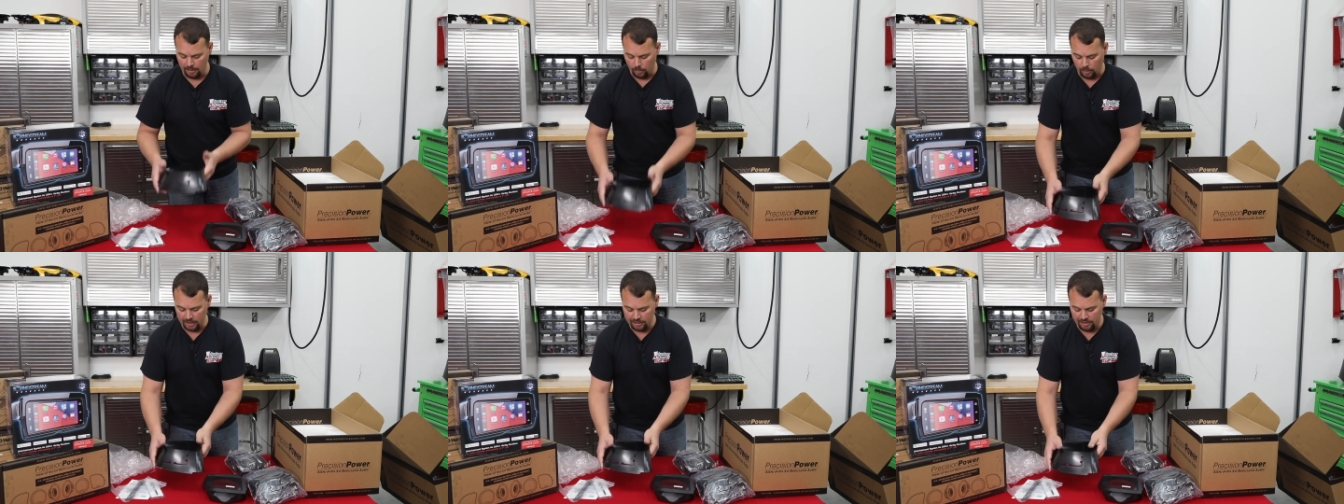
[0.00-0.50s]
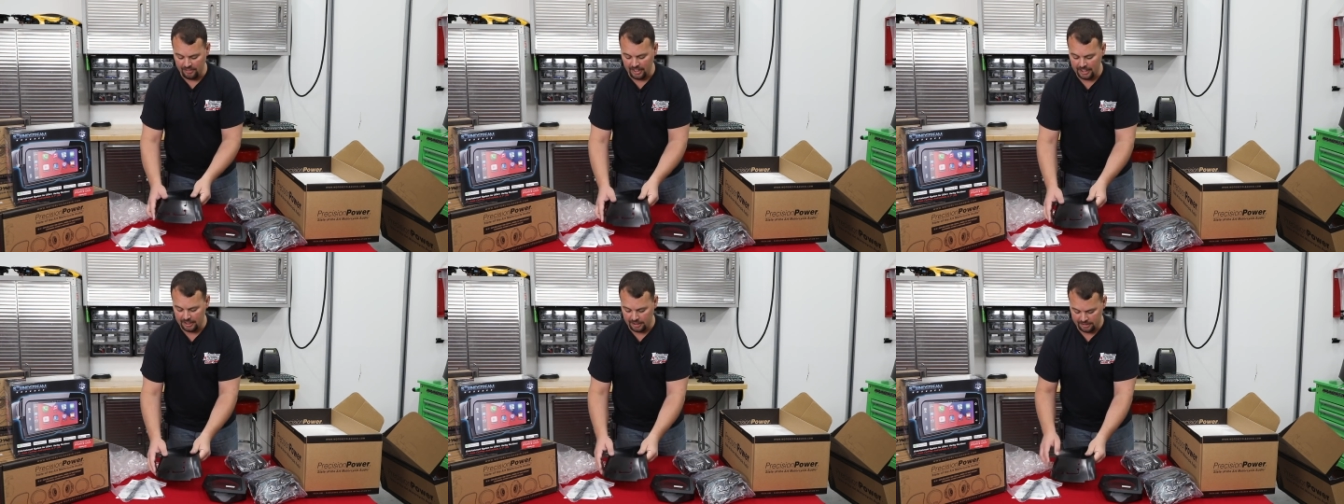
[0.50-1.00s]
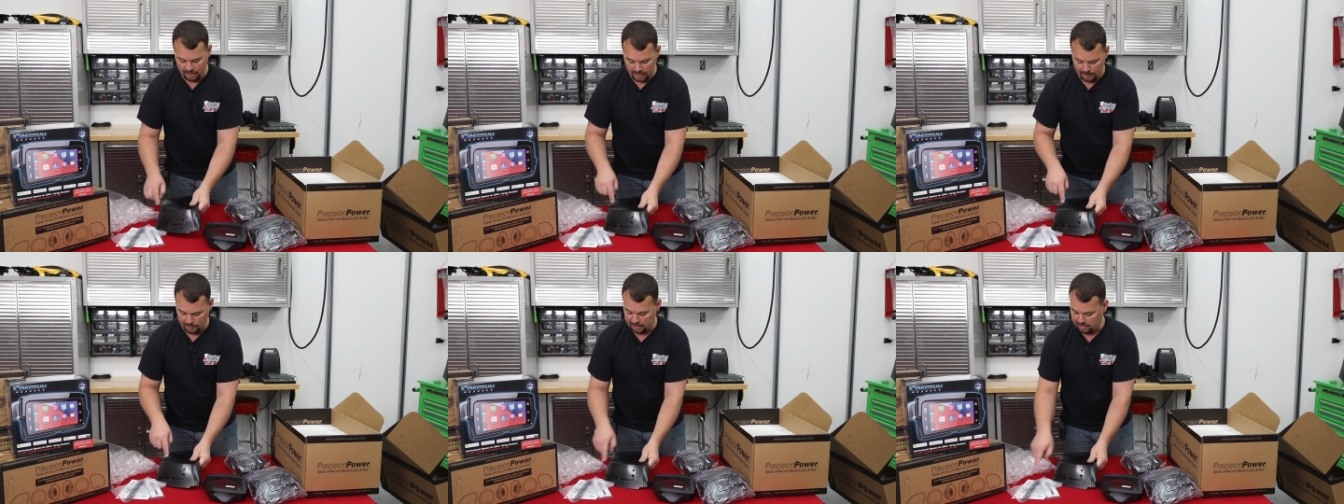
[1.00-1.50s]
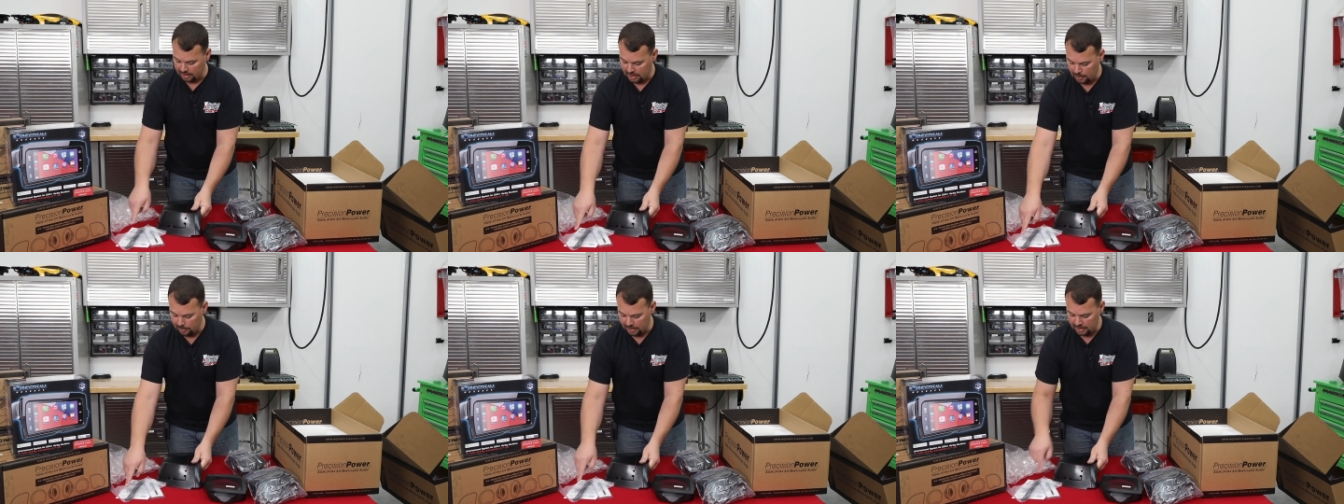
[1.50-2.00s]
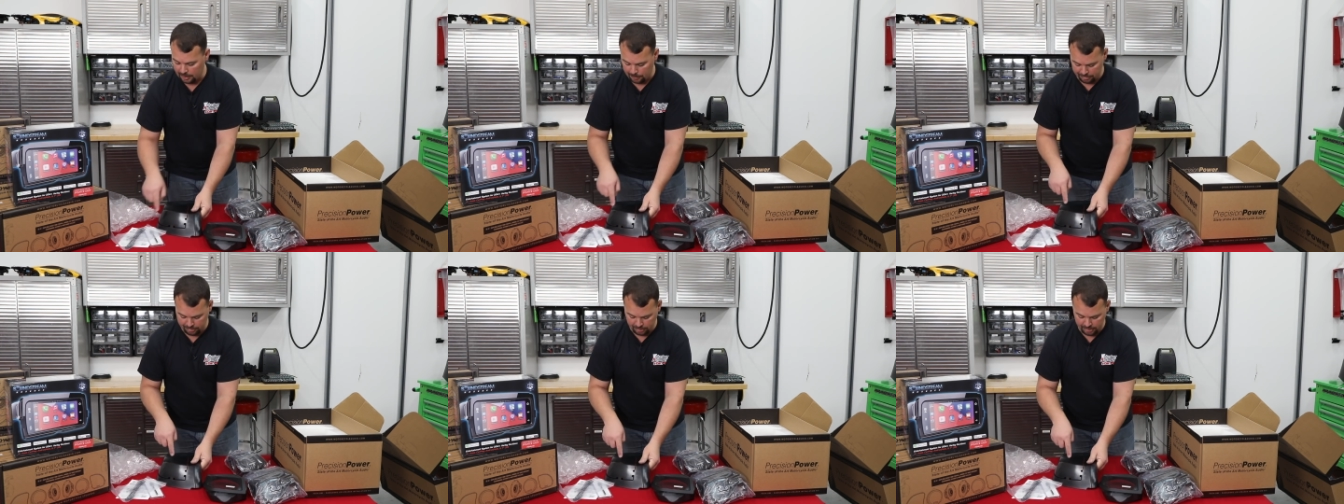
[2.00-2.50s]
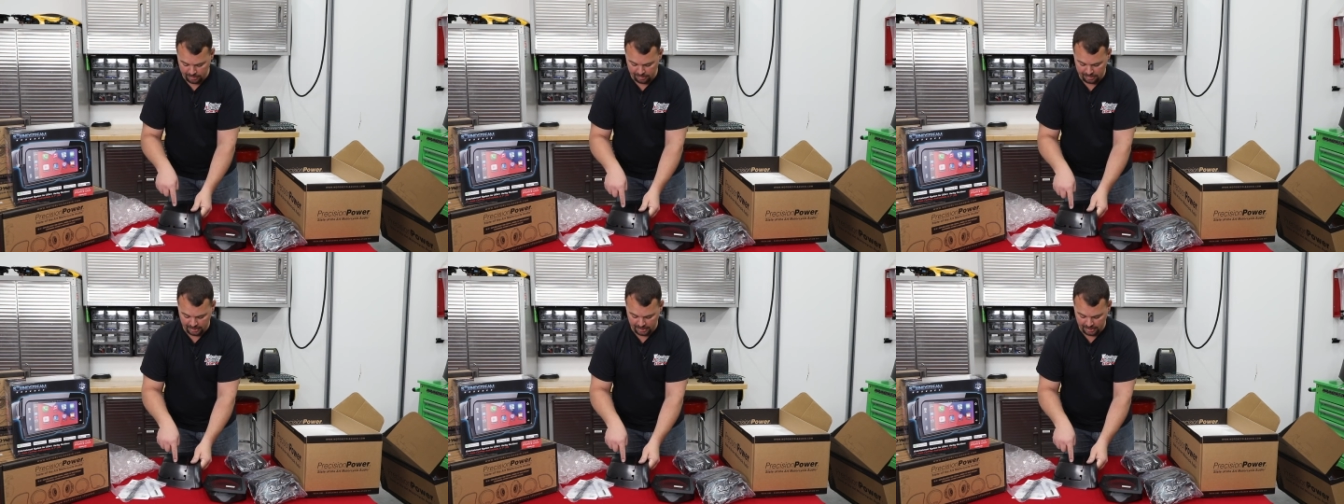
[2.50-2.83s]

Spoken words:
Once you've got it on top, it's going to come with a couple screws